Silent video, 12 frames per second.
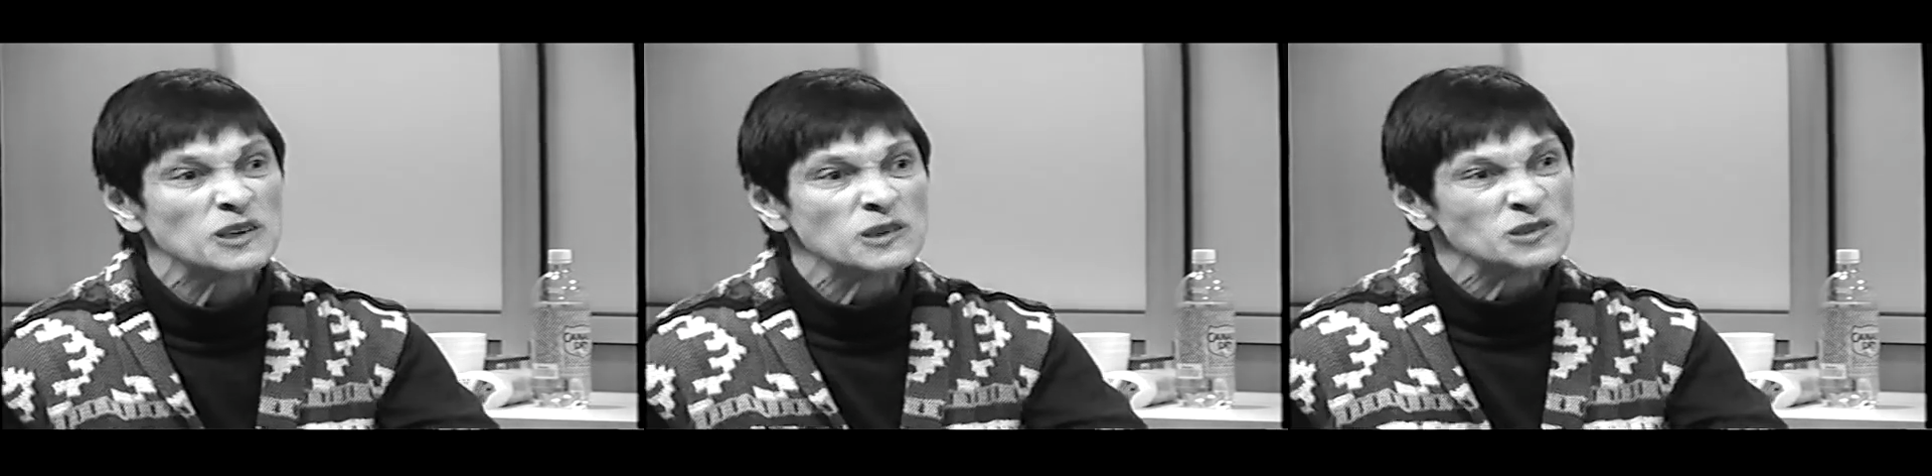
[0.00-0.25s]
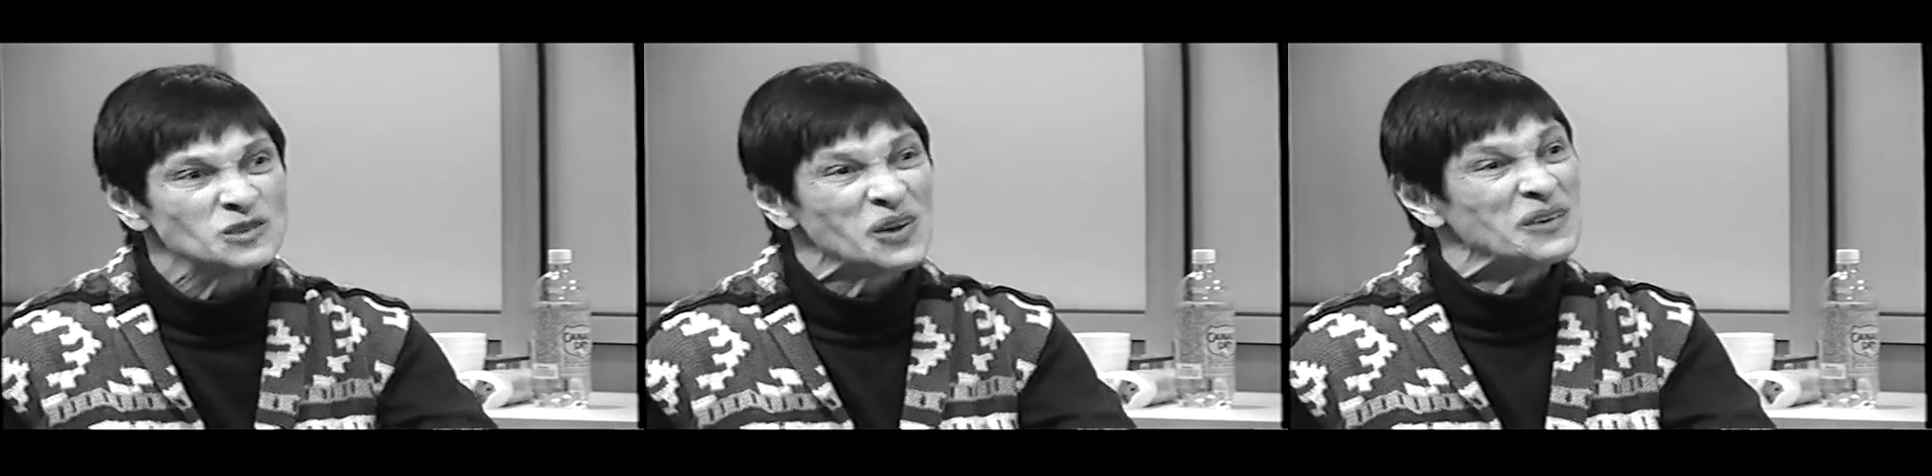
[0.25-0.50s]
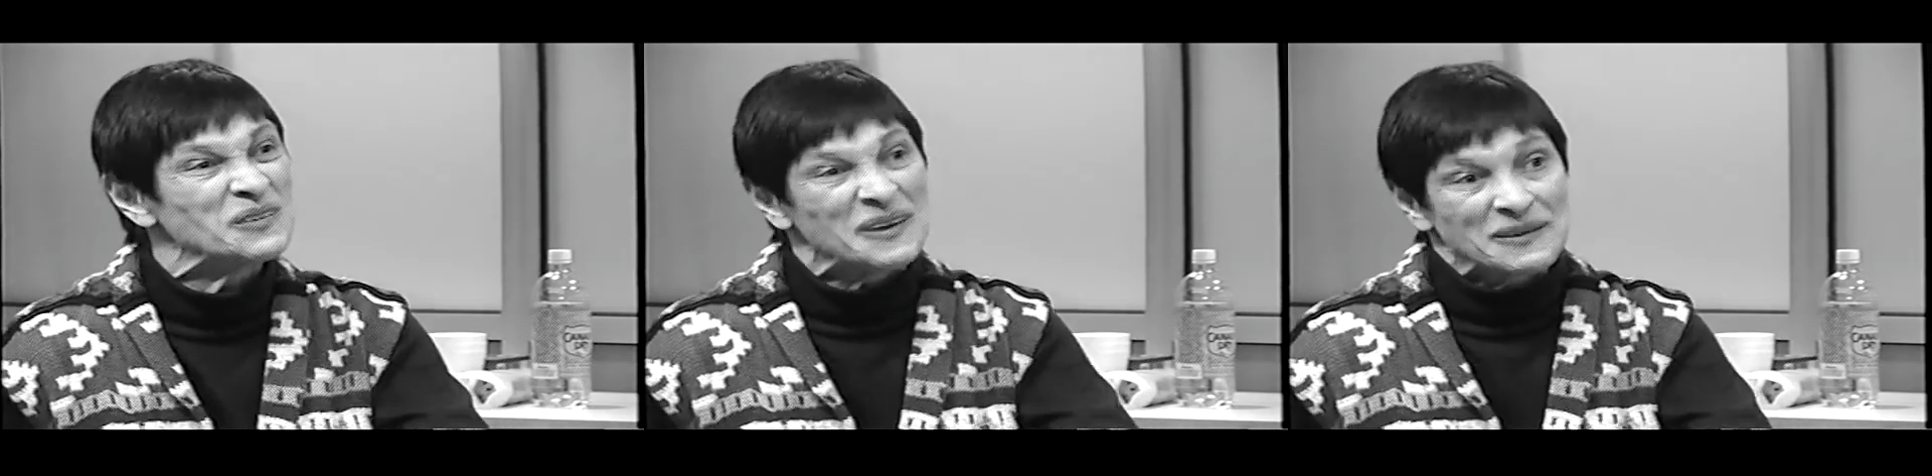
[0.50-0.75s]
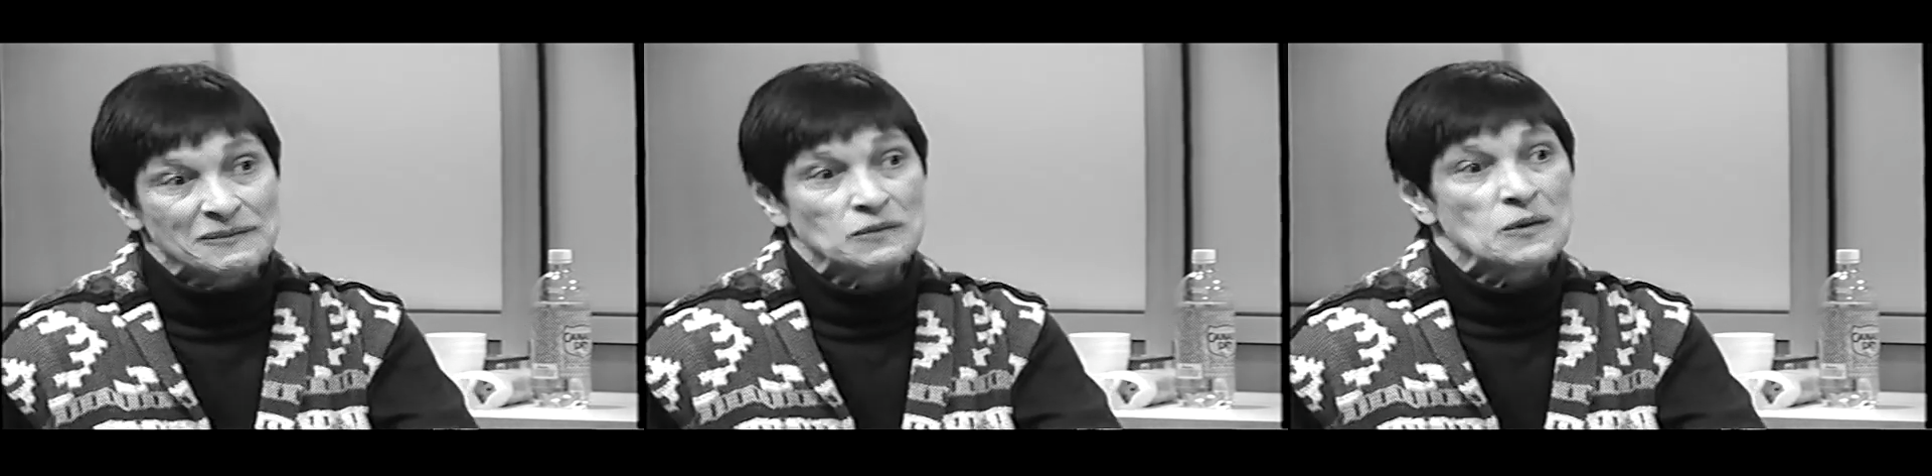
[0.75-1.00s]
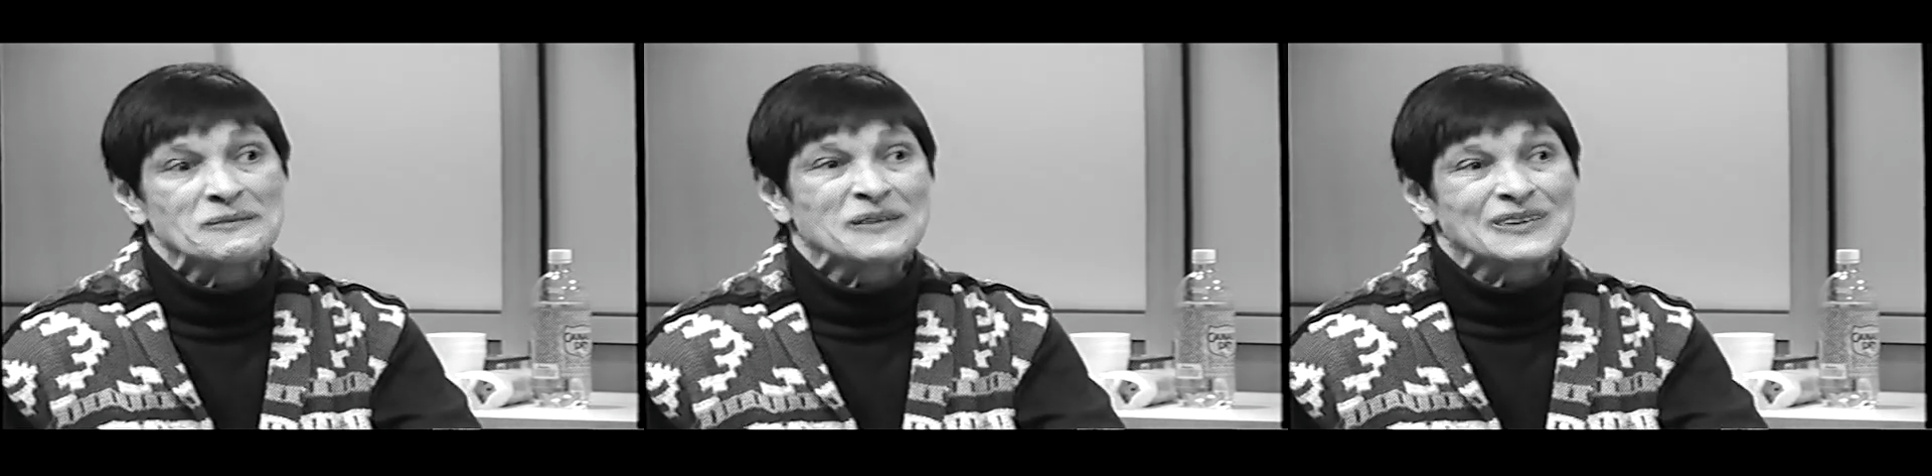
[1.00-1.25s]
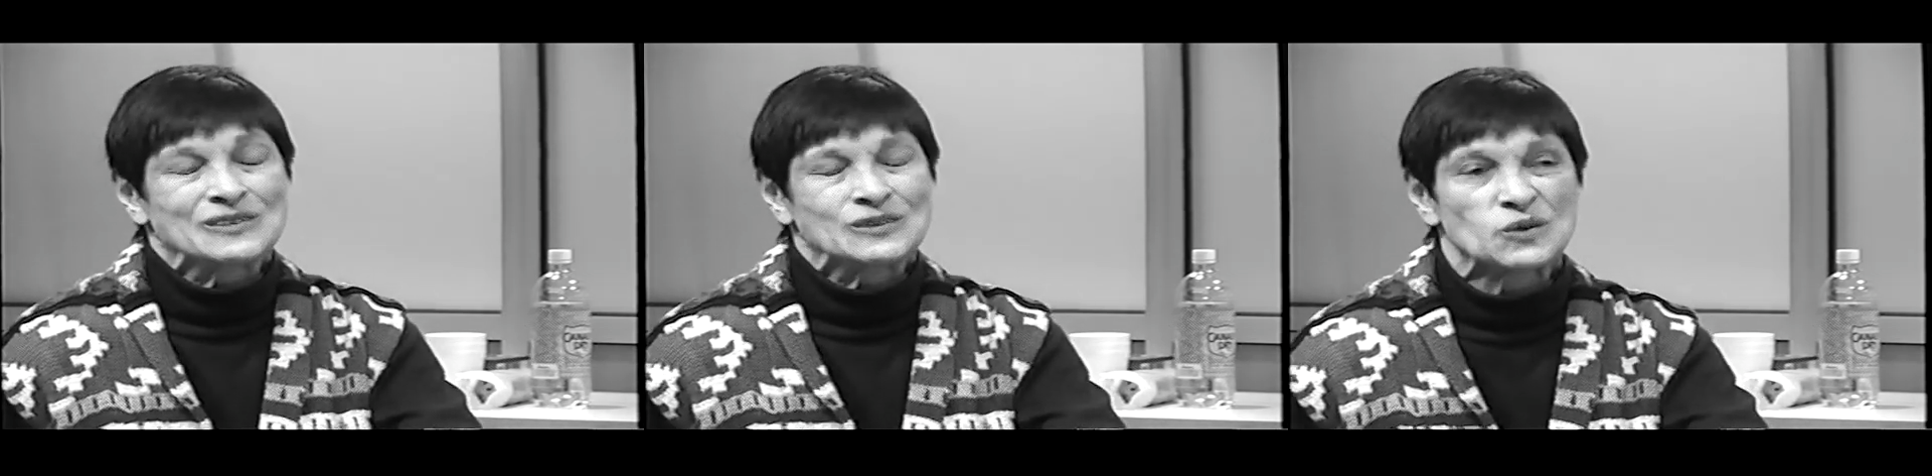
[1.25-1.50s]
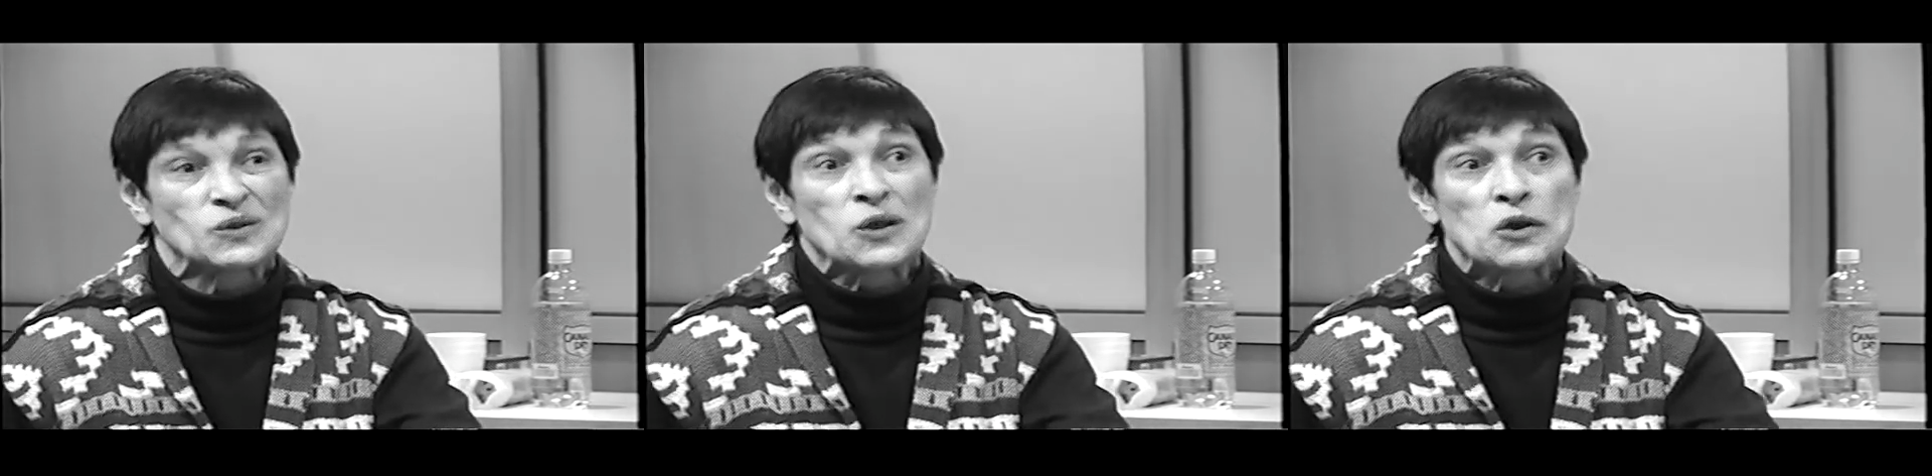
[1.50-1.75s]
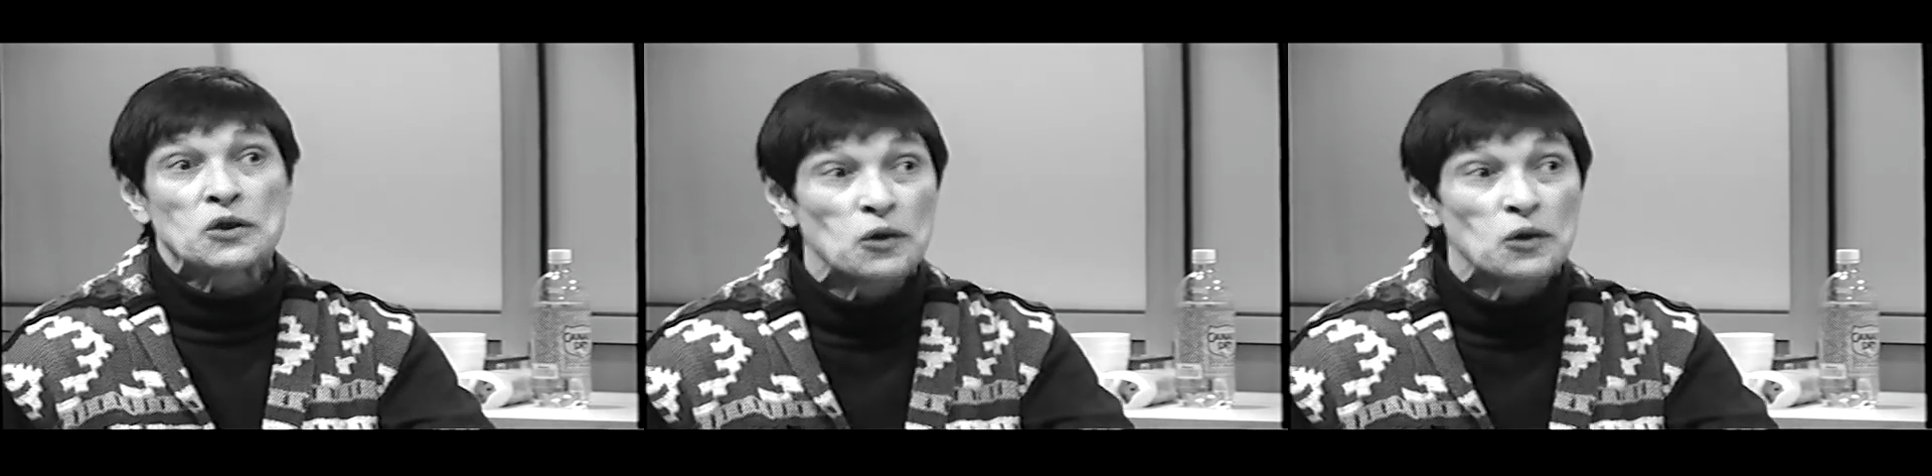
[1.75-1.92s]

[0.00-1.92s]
so I want to make sure that